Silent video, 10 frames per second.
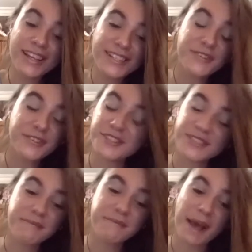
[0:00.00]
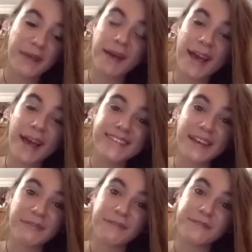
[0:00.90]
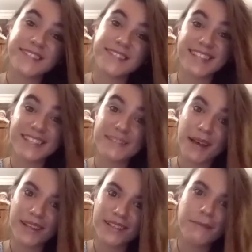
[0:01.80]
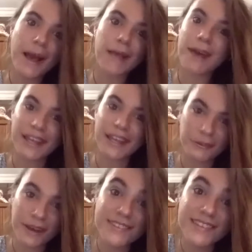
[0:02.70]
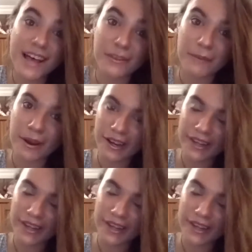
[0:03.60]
took just some backpacks and went for 6 months backpacking throughout South America.